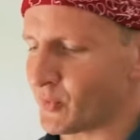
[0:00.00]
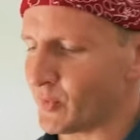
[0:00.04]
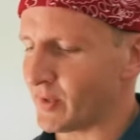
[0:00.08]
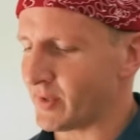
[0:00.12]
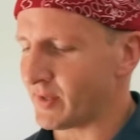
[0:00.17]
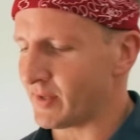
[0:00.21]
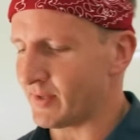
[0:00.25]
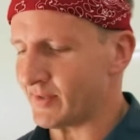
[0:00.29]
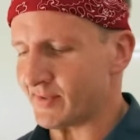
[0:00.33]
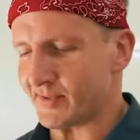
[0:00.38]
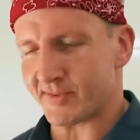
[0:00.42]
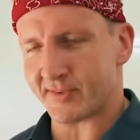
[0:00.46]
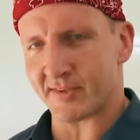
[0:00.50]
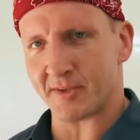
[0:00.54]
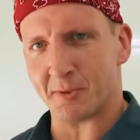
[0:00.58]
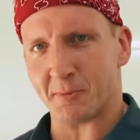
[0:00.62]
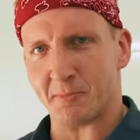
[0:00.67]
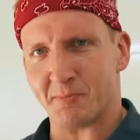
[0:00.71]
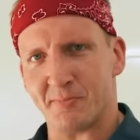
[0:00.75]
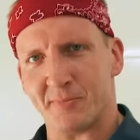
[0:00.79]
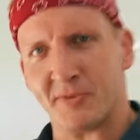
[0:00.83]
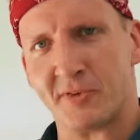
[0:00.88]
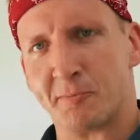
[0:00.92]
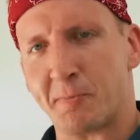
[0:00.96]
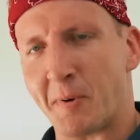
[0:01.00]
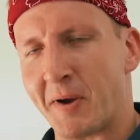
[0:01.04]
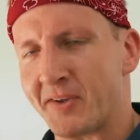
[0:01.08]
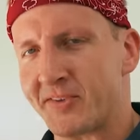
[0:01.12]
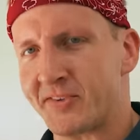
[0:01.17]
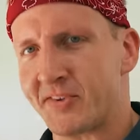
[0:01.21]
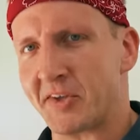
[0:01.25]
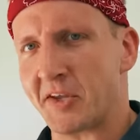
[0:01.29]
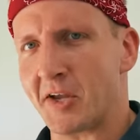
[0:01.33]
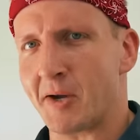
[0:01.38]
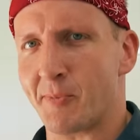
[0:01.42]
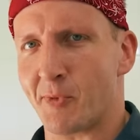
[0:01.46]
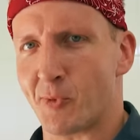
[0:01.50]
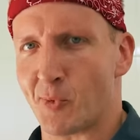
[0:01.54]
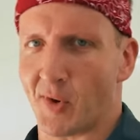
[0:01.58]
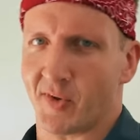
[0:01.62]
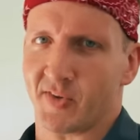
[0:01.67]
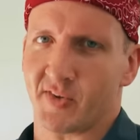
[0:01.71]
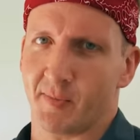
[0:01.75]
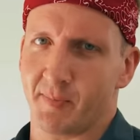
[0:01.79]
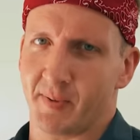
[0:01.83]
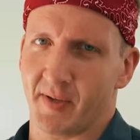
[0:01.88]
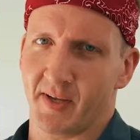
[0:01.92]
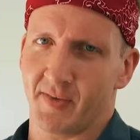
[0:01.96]
doing is um, spicing up the
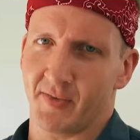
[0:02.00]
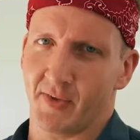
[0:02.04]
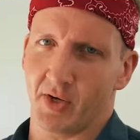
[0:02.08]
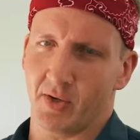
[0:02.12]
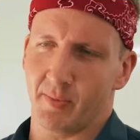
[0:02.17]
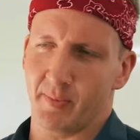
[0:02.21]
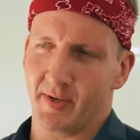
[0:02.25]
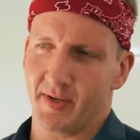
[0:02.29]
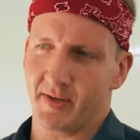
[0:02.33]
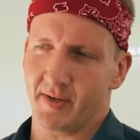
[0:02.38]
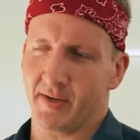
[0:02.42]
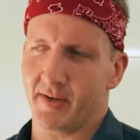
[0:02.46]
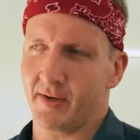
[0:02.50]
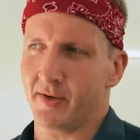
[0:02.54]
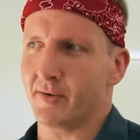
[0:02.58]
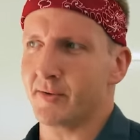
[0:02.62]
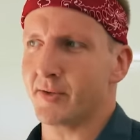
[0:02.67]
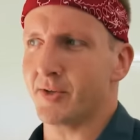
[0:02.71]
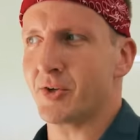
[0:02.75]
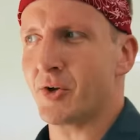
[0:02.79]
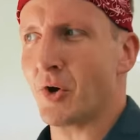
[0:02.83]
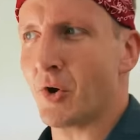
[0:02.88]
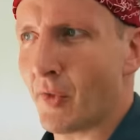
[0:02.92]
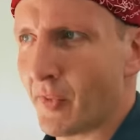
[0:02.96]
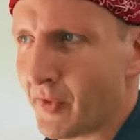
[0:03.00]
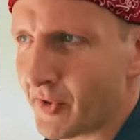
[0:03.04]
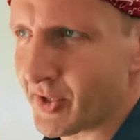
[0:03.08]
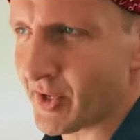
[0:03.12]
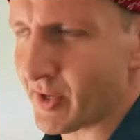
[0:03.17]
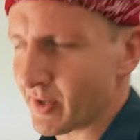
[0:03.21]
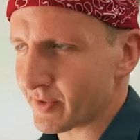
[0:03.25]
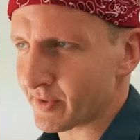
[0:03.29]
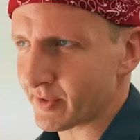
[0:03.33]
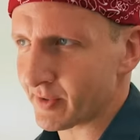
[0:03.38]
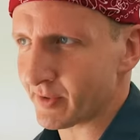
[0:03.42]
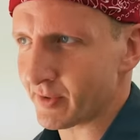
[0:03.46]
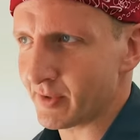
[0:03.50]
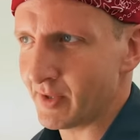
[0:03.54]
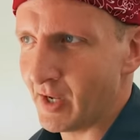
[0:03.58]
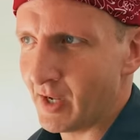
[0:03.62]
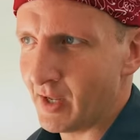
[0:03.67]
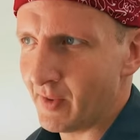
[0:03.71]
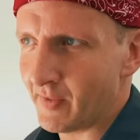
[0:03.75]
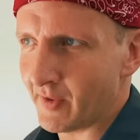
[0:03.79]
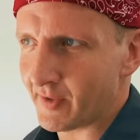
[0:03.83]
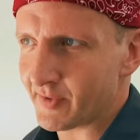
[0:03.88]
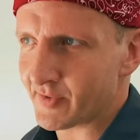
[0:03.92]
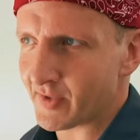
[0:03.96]
recipe a little bit. You know, you go to the doctor,
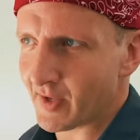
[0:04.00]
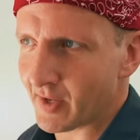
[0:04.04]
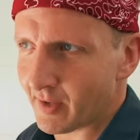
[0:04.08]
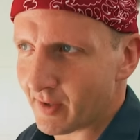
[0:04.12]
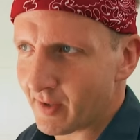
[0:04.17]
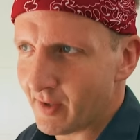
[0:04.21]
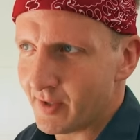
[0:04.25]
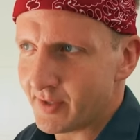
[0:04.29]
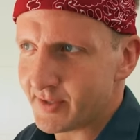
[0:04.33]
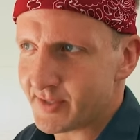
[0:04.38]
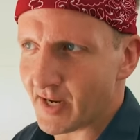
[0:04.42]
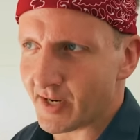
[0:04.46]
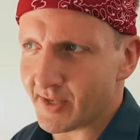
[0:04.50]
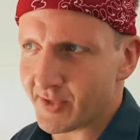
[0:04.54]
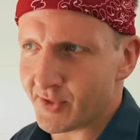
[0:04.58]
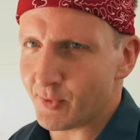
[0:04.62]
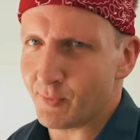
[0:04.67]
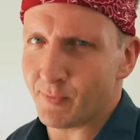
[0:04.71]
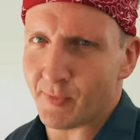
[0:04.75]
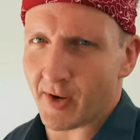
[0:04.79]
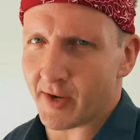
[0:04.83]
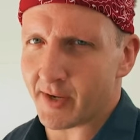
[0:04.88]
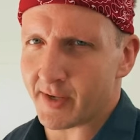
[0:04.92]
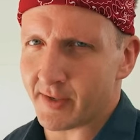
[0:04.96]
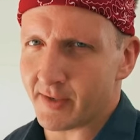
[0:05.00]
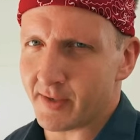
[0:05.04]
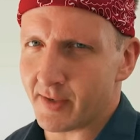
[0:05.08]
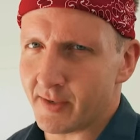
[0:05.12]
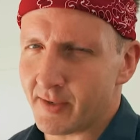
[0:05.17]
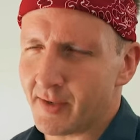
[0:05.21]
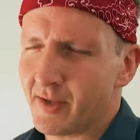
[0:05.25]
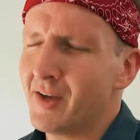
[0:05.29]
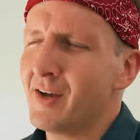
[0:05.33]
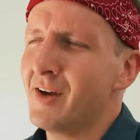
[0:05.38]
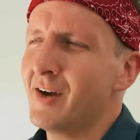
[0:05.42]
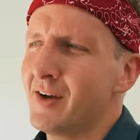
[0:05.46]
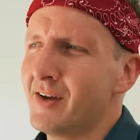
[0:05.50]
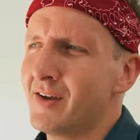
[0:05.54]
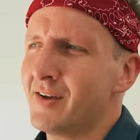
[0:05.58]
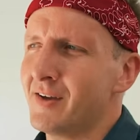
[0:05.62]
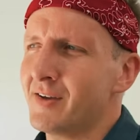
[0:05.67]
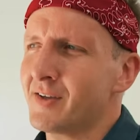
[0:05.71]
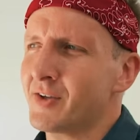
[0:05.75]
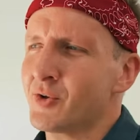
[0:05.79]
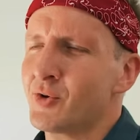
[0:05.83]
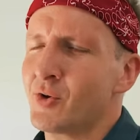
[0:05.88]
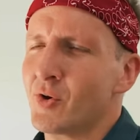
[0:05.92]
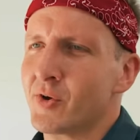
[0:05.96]
they say, take two Vicodin. Uh,
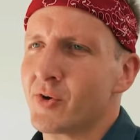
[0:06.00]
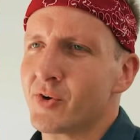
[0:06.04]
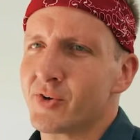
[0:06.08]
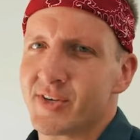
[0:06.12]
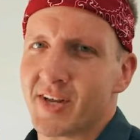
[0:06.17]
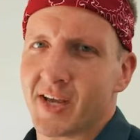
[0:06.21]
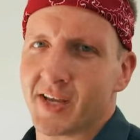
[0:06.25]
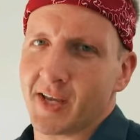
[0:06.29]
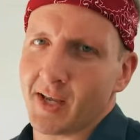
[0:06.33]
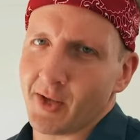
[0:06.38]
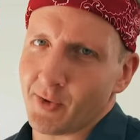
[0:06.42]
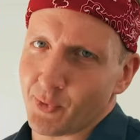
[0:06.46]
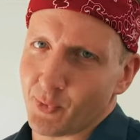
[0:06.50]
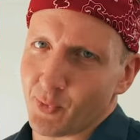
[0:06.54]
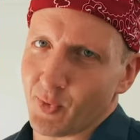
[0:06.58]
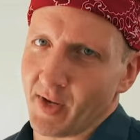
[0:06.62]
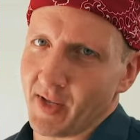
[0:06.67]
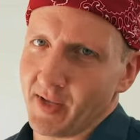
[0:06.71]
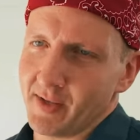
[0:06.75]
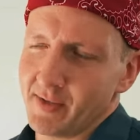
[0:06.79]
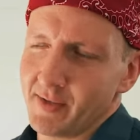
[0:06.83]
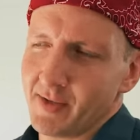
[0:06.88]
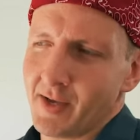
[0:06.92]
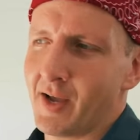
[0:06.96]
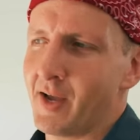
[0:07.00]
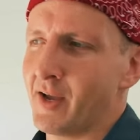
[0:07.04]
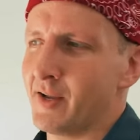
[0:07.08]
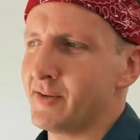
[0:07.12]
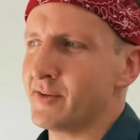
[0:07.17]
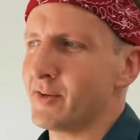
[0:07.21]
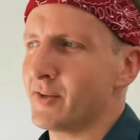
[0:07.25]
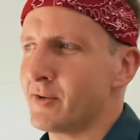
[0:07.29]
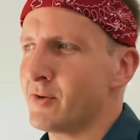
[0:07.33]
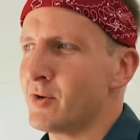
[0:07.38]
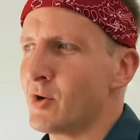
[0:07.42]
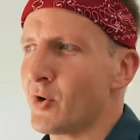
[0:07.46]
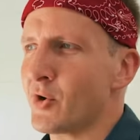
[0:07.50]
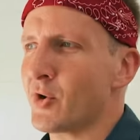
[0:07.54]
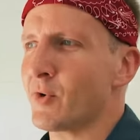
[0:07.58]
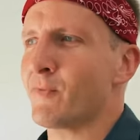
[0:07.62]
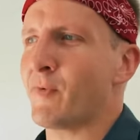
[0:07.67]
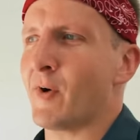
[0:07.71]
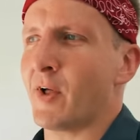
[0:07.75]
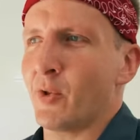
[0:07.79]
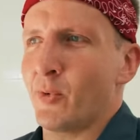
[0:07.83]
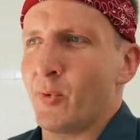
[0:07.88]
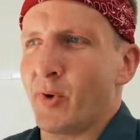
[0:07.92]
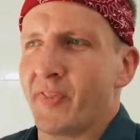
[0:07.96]
you know you're taking three. And you know you're
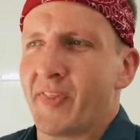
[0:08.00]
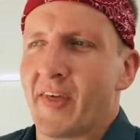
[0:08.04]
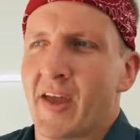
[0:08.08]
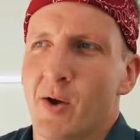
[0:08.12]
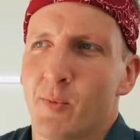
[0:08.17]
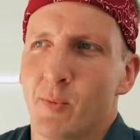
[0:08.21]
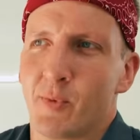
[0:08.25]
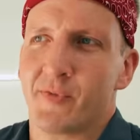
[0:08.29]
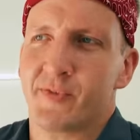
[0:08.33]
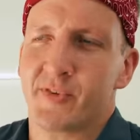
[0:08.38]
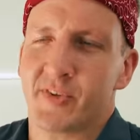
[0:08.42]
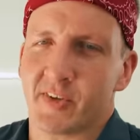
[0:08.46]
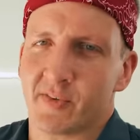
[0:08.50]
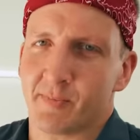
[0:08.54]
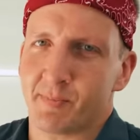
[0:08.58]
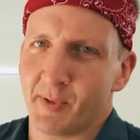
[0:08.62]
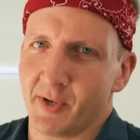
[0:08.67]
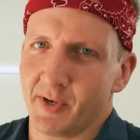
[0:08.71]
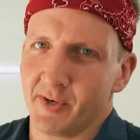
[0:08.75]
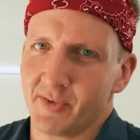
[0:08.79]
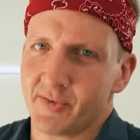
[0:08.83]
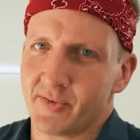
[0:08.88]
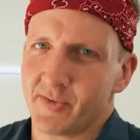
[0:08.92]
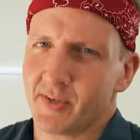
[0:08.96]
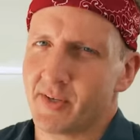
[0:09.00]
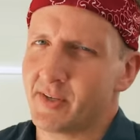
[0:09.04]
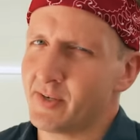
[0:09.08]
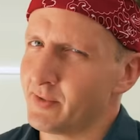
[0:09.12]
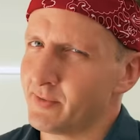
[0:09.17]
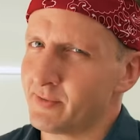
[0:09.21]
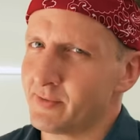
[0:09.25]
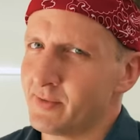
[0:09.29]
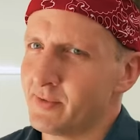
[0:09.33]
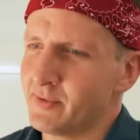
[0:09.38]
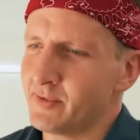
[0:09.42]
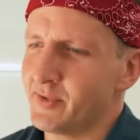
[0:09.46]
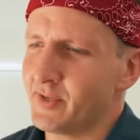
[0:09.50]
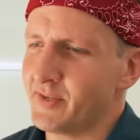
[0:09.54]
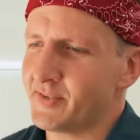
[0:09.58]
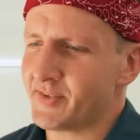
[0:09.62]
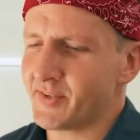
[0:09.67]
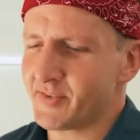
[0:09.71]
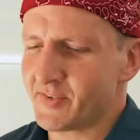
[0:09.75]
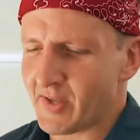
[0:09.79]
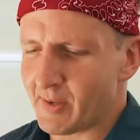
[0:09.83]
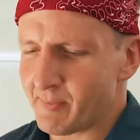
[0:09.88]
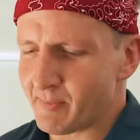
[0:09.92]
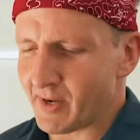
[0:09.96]
following that with six beers, you know? It's
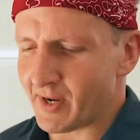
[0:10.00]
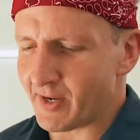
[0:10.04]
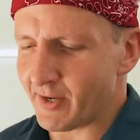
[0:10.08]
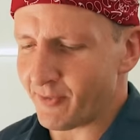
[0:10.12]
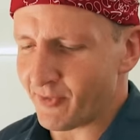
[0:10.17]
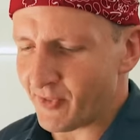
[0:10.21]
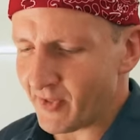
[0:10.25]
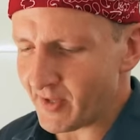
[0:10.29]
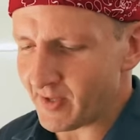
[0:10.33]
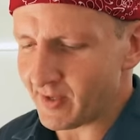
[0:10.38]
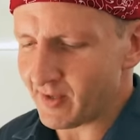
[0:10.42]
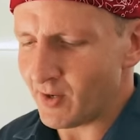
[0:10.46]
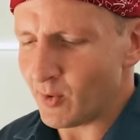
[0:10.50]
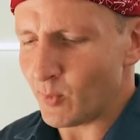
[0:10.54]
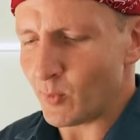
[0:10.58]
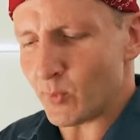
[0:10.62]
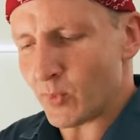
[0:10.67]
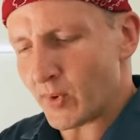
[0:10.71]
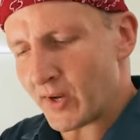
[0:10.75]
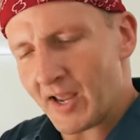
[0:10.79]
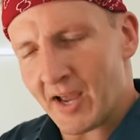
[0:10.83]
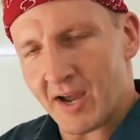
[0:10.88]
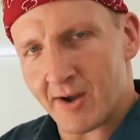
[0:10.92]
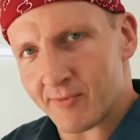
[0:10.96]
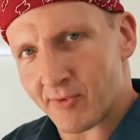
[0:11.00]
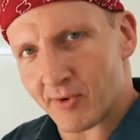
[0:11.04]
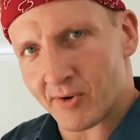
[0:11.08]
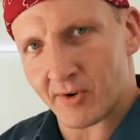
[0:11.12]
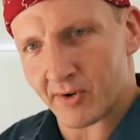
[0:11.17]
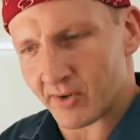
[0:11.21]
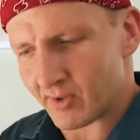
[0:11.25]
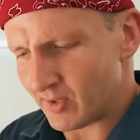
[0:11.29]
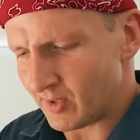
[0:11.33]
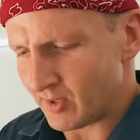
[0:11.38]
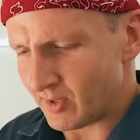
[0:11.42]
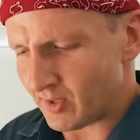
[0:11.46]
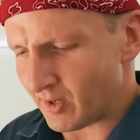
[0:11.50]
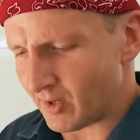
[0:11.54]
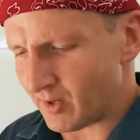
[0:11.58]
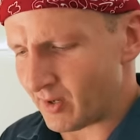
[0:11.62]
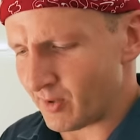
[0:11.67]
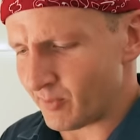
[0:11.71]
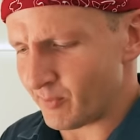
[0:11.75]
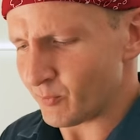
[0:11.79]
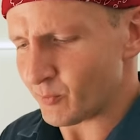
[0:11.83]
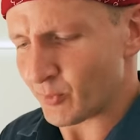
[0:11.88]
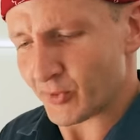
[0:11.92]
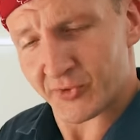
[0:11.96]
the same kind of thing. We have our
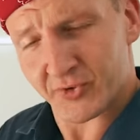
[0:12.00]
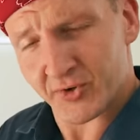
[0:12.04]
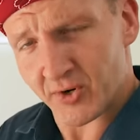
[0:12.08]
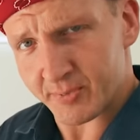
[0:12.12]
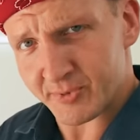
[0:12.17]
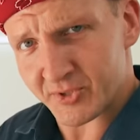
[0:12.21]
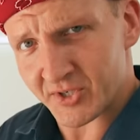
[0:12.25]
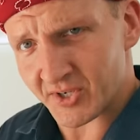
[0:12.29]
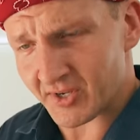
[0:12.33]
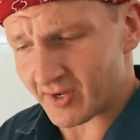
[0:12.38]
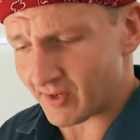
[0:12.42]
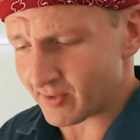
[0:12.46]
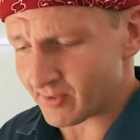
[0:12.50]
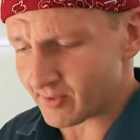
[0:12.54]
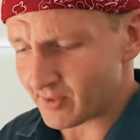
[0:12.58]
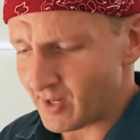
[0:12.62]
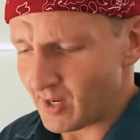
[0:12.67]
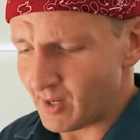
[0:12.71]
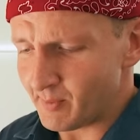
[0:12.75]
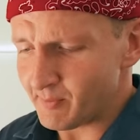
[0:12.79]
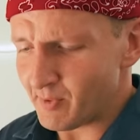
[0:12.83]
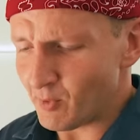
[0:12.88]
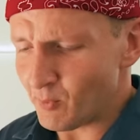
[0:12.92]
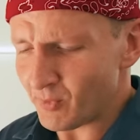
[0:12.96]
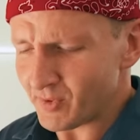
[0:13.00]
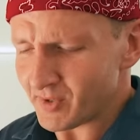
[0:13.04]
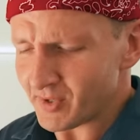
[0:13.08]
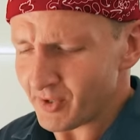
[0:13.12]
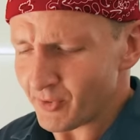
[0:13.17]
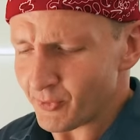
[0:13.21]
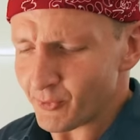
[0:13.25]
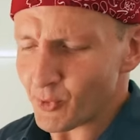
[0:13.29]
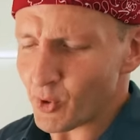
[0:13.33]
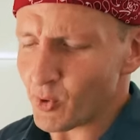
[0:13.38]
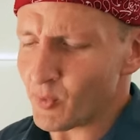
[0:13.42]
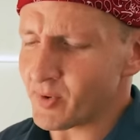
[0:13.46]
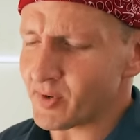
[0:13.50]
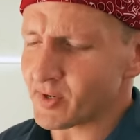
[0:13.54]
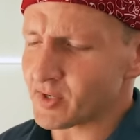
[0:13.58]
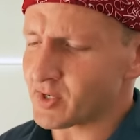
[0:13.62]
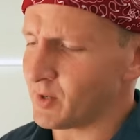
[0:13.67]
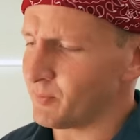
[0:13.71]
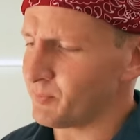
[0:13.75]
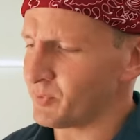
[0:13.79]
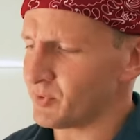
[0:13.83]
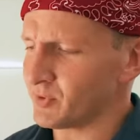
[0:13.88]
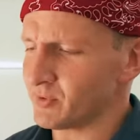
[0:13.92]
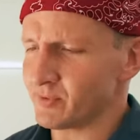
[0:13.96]
um, prescription here, but we're gonna throw in a
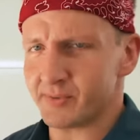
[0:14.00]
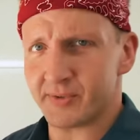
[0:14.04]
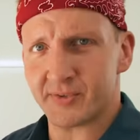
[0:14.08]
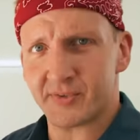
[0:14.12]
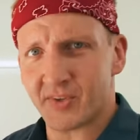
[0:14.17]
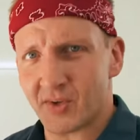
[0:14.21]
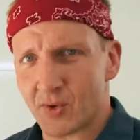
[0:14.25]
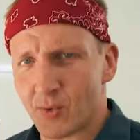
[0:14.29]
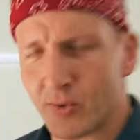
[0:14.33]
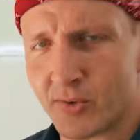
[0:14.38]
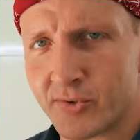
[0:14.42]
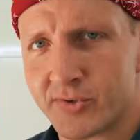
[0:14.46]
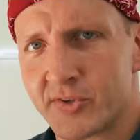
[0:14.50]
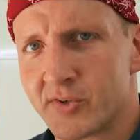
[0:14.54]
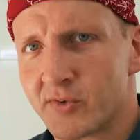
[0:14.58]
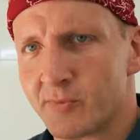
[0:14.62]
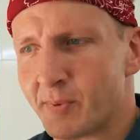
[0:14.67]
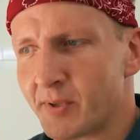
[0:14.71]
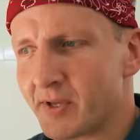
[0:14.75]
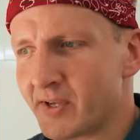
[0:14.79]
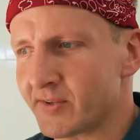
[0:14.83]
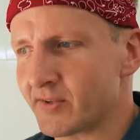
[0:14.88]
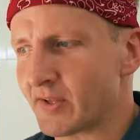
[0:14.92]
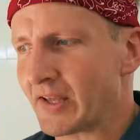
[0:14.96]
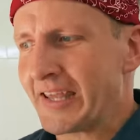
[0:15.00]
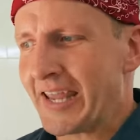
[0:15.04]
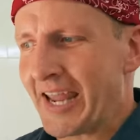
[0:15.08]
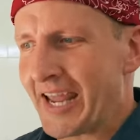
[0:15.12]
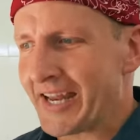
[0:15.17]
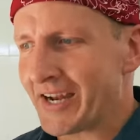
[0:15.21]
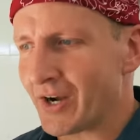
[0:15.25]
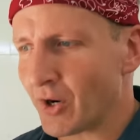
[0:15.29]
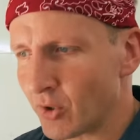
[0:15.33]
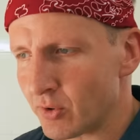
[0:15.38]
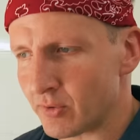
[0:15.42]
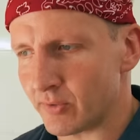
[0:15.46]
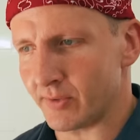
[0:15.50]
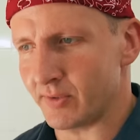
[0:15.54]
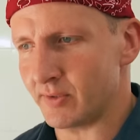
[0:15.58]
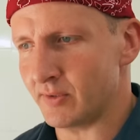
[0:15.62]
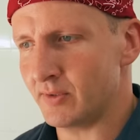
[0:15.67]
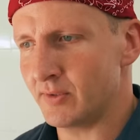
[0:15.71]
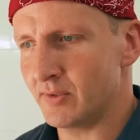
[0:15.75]
couple seahorses because it can't hurt.